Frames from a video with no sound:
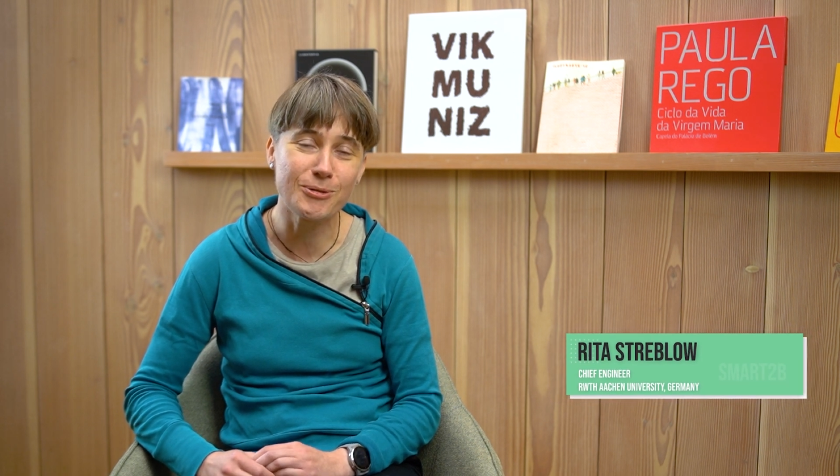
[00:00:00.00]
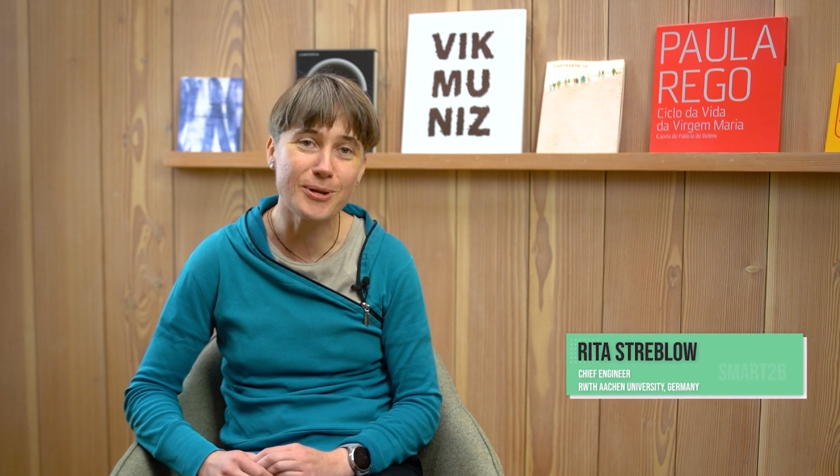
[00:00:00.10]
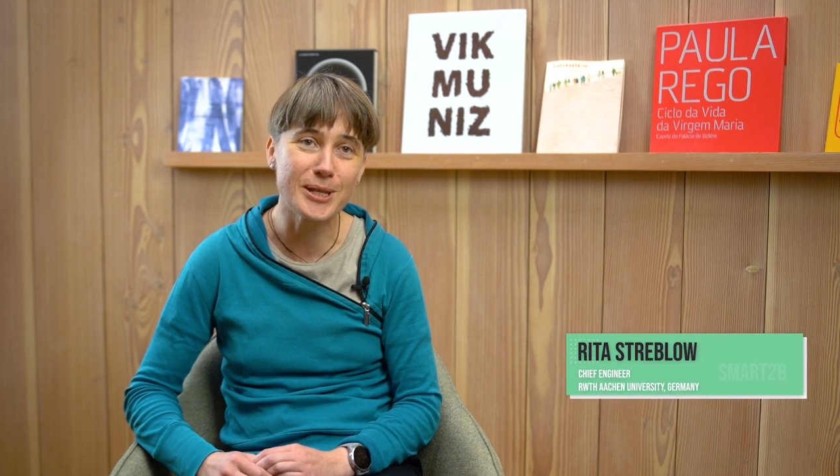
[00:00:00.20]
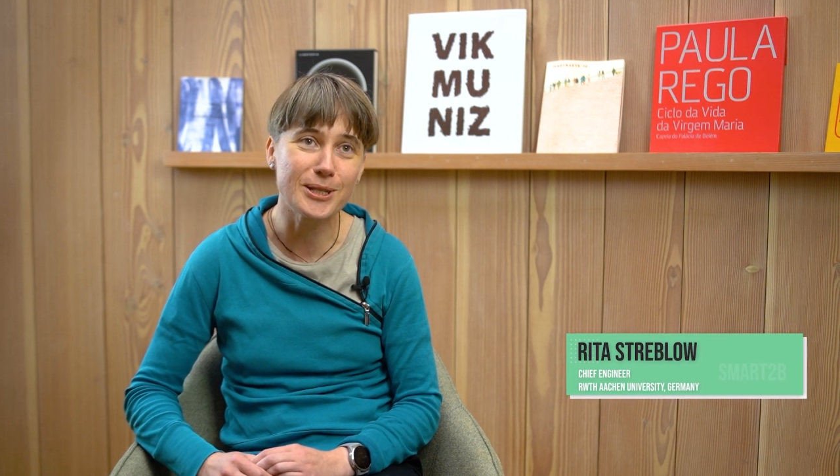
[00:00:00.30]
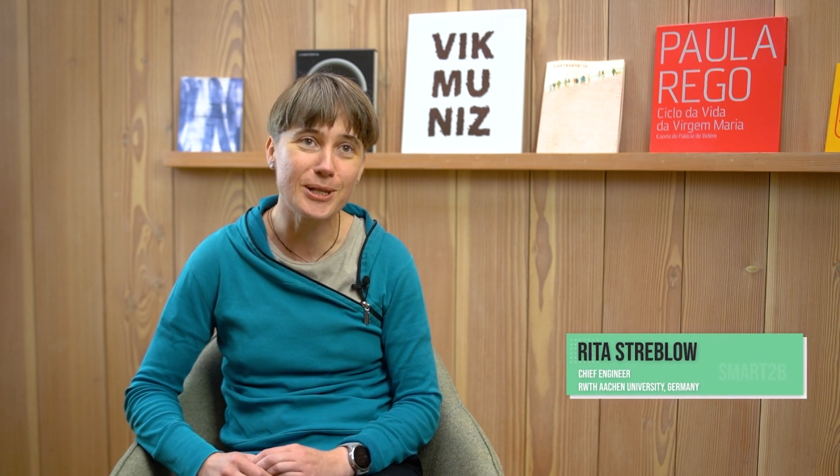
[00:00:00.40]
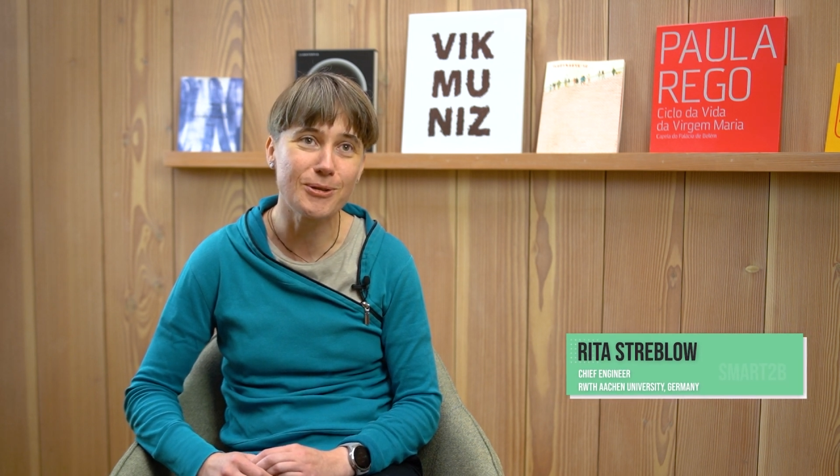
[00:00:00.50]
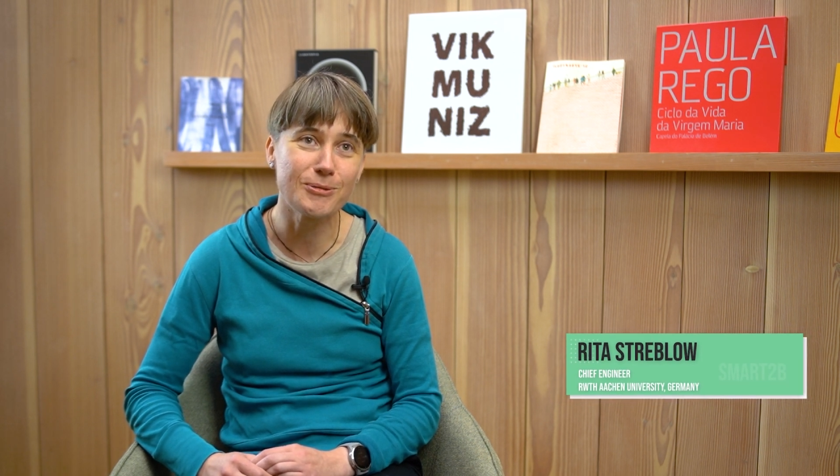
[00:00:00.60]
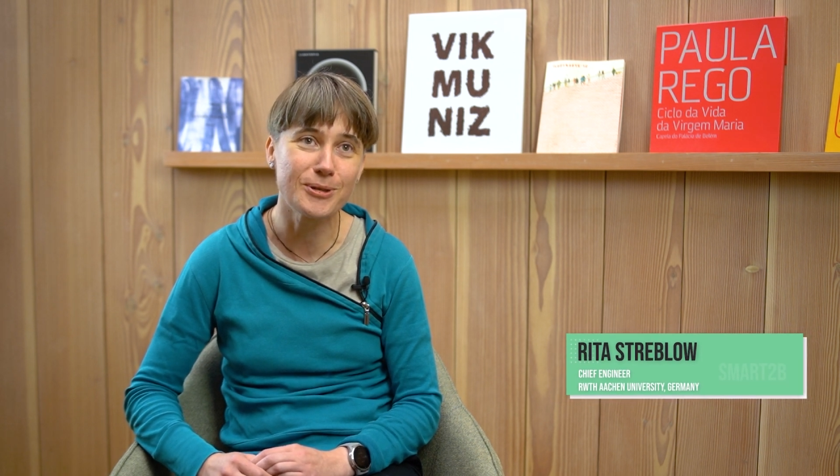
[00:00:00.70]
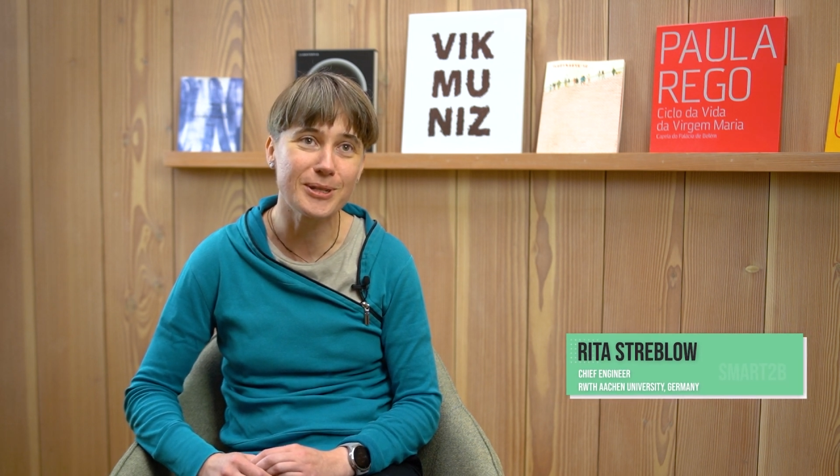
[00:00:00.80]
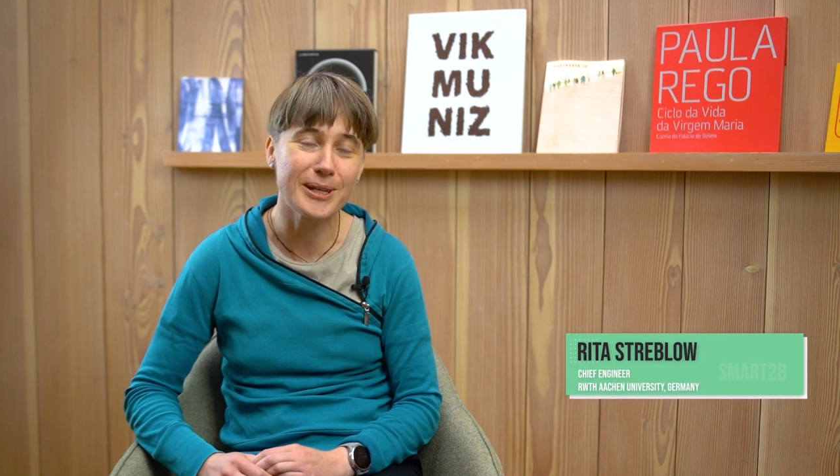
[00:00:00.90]

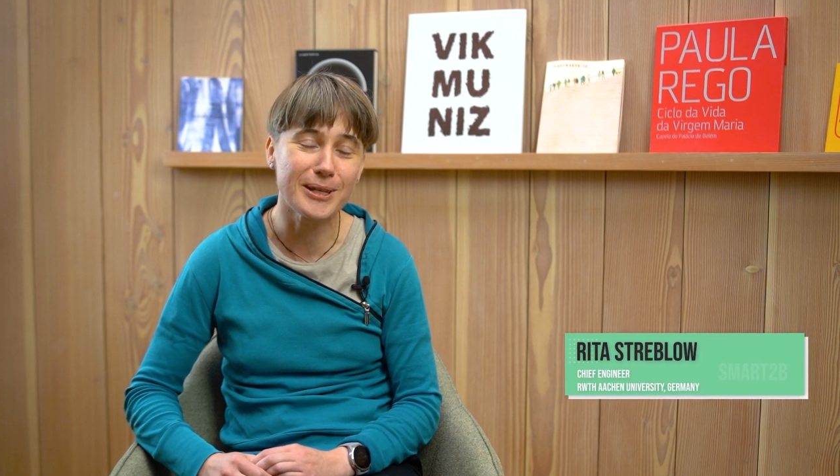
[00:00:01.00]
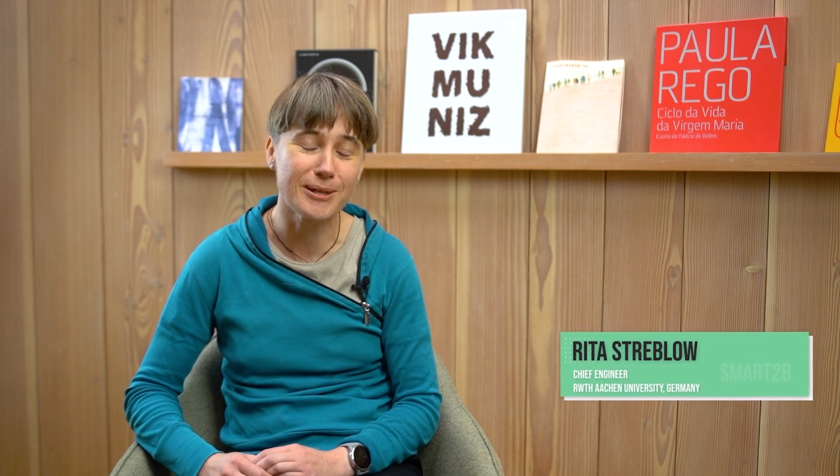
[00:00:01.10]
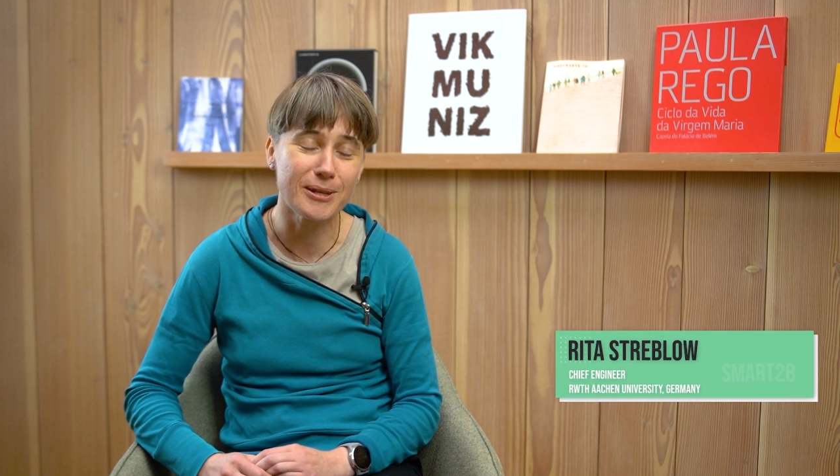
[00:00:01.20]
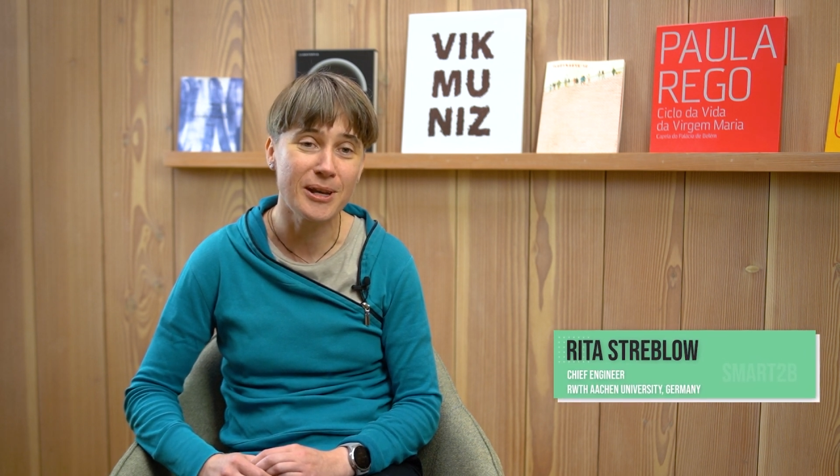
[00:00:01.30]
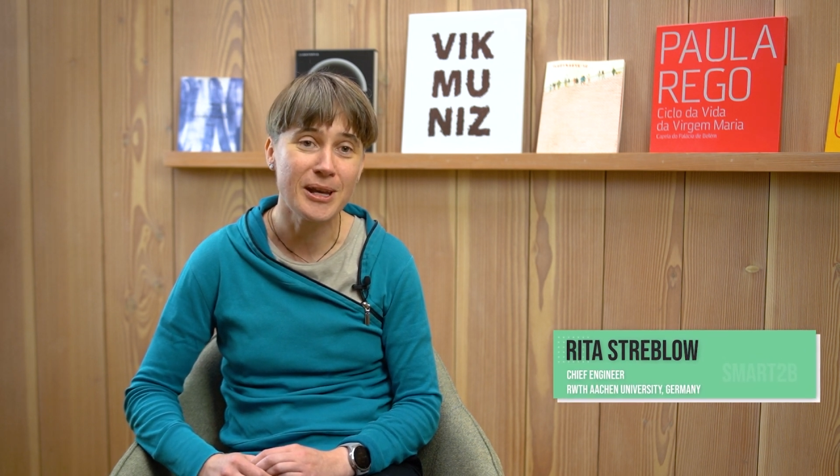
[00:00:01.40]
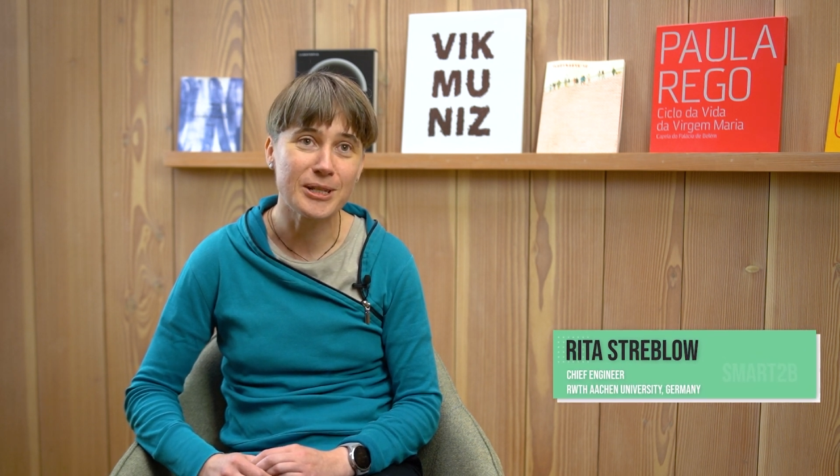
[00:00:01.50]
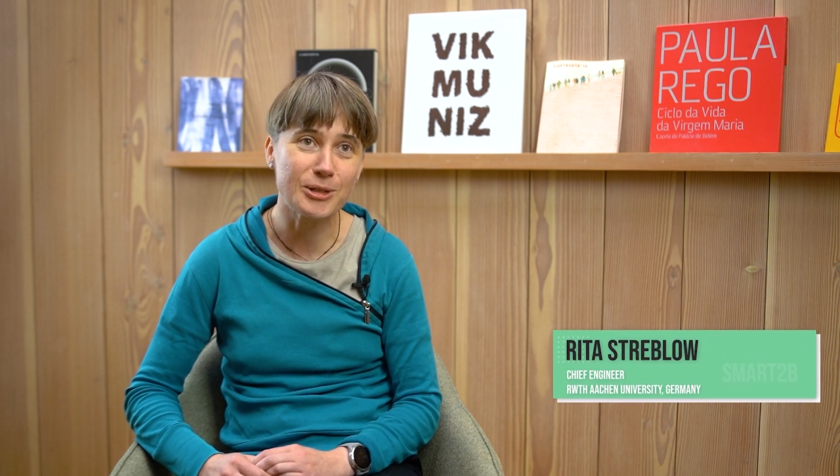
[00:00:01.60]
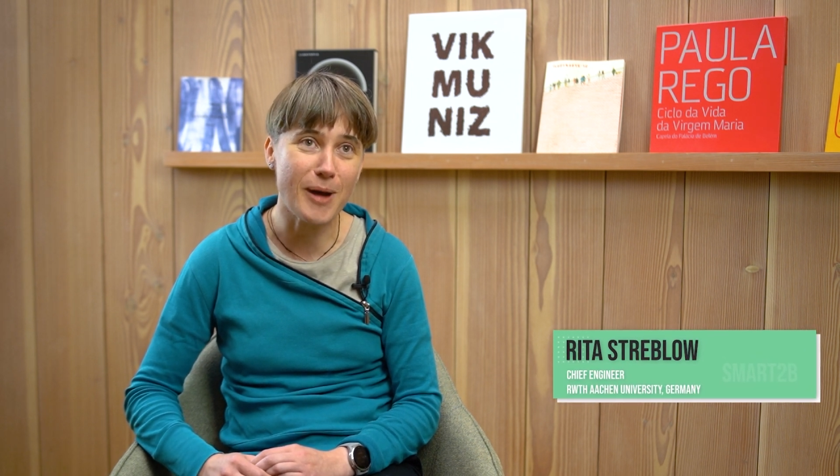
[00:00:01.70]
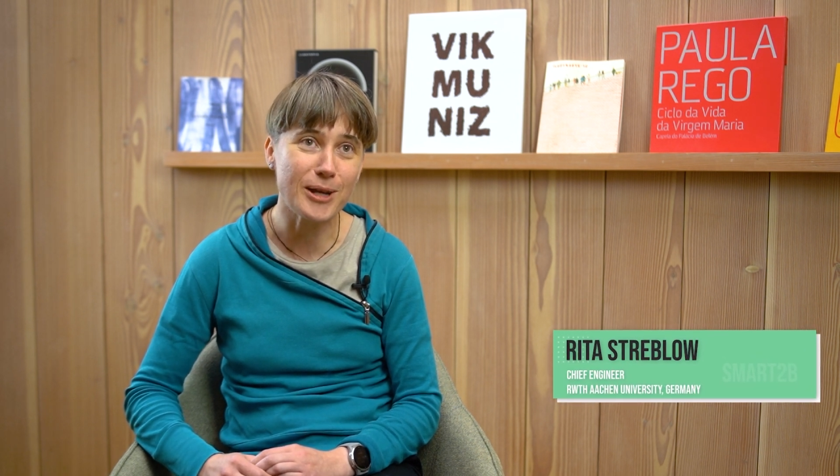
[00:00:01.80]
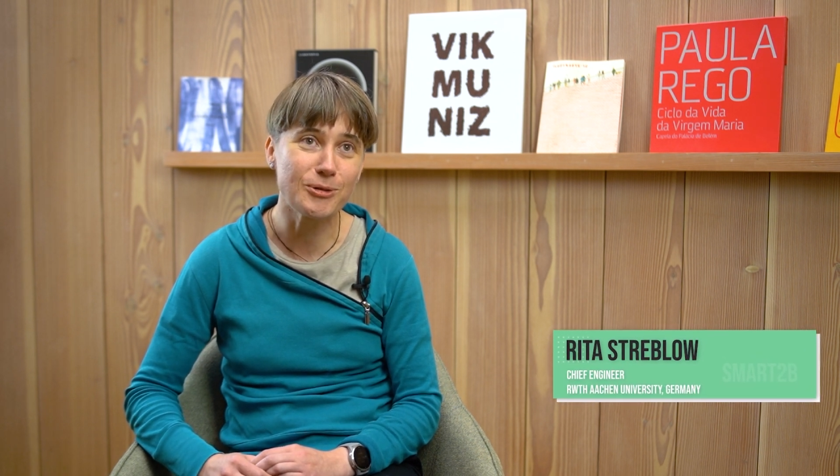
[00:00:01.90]
institutes in
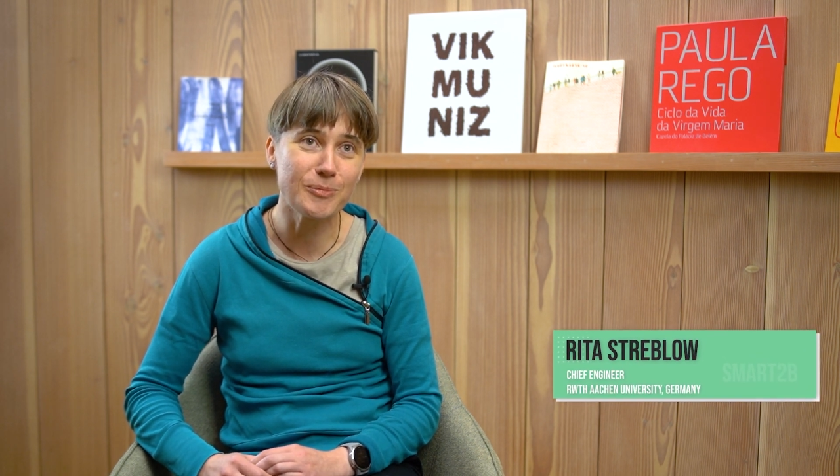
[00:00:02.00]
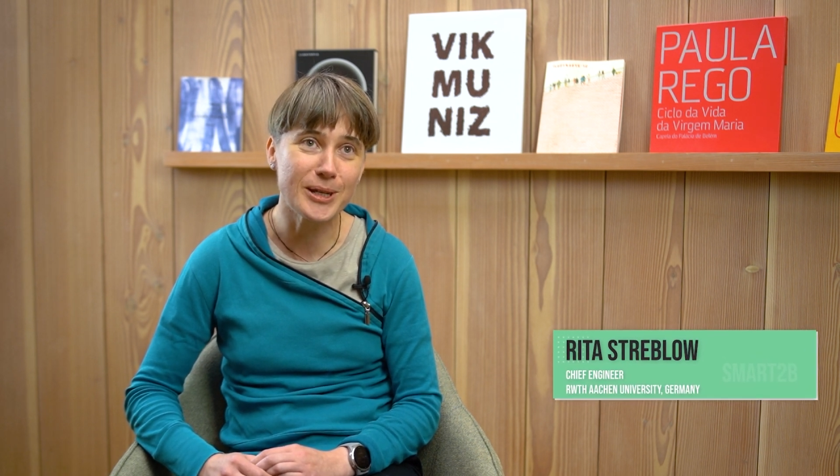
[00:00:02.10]
Smart2B.